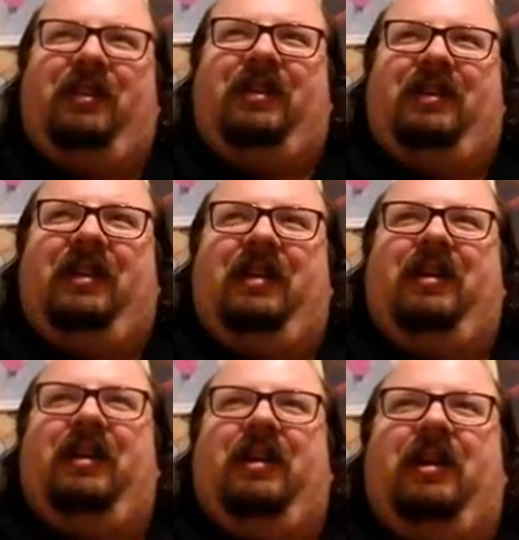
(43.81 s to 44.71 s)

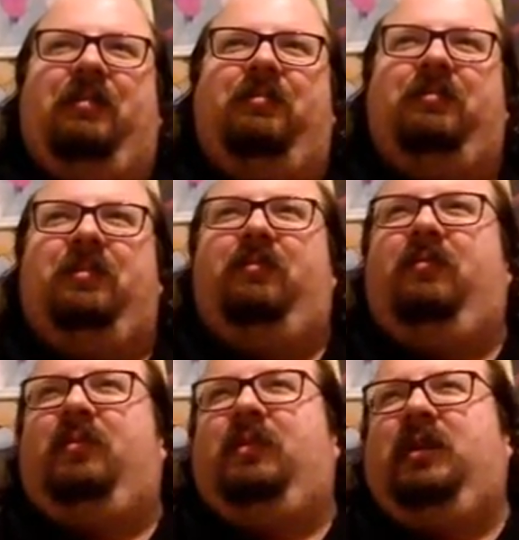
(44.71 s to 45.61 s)
listening,
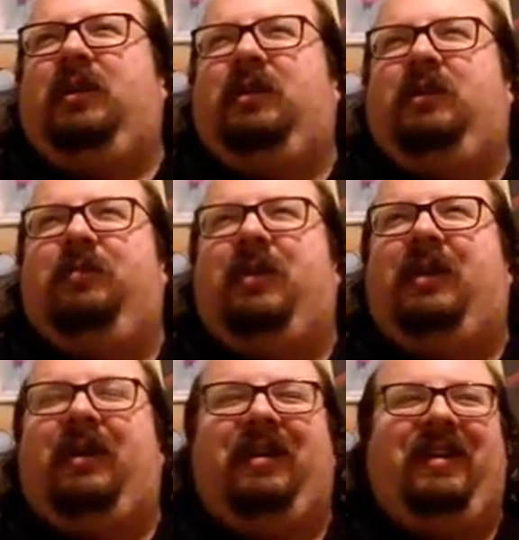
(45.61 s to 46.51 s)
talk to
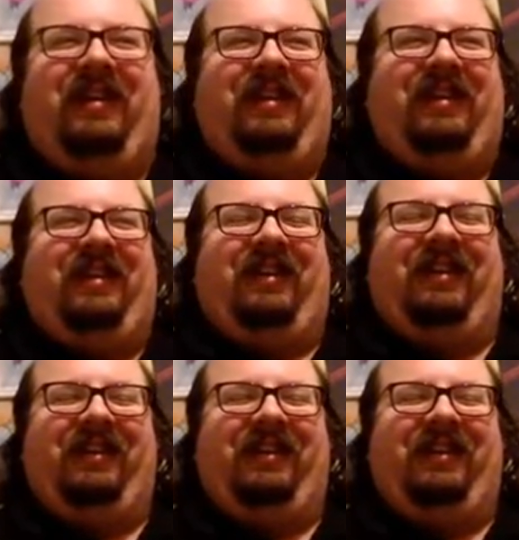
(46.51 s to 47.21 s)
me.